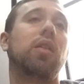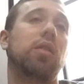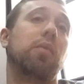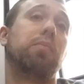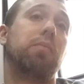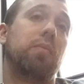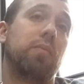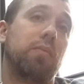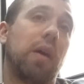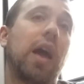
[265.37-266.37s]
in the
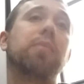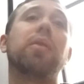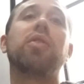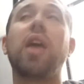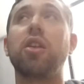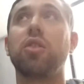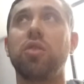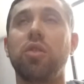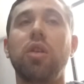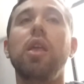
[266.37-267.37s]

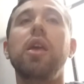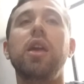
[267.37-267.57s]
hypothetical.